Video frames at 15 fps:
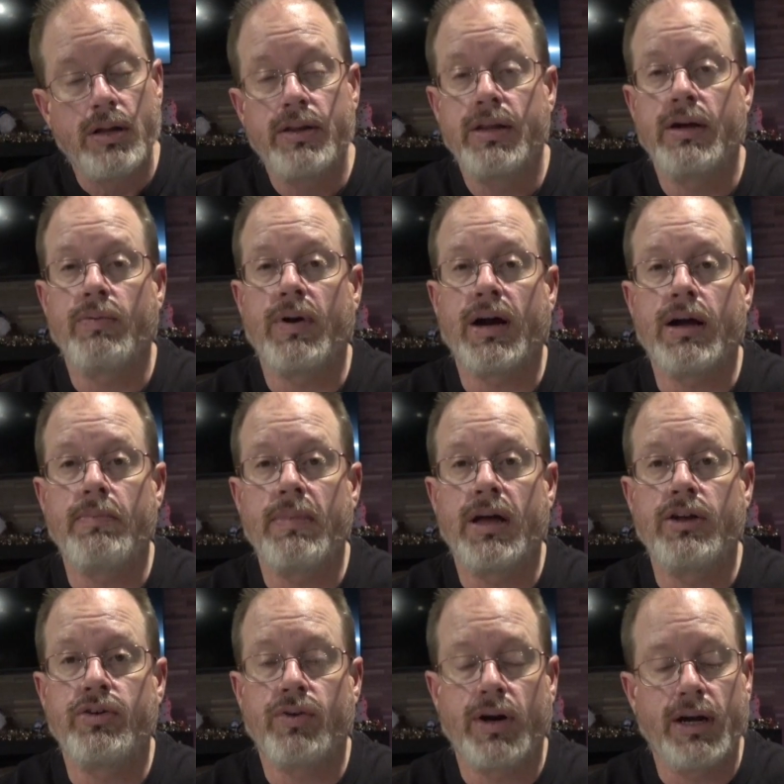They
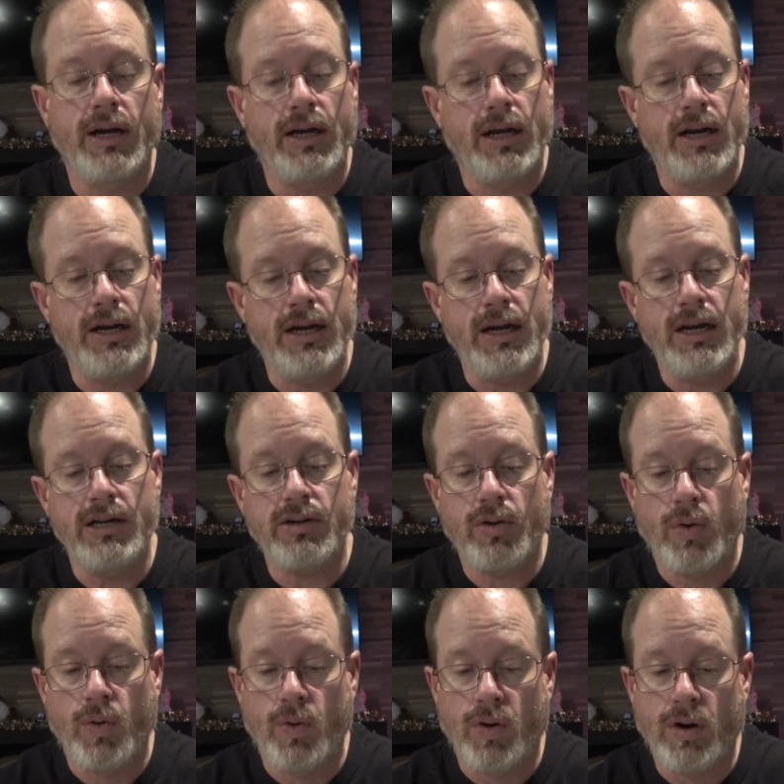recommend drinking it neat
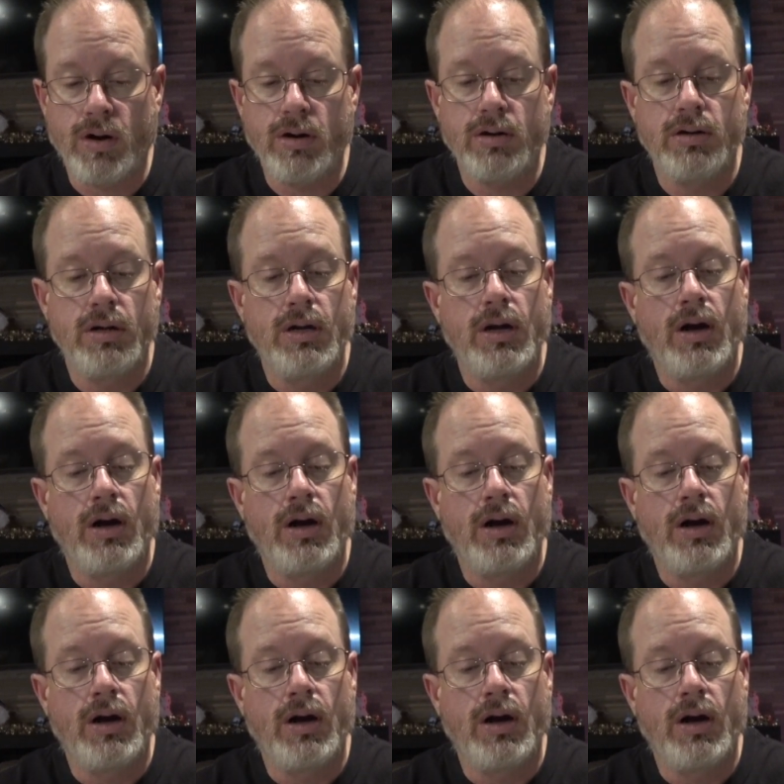or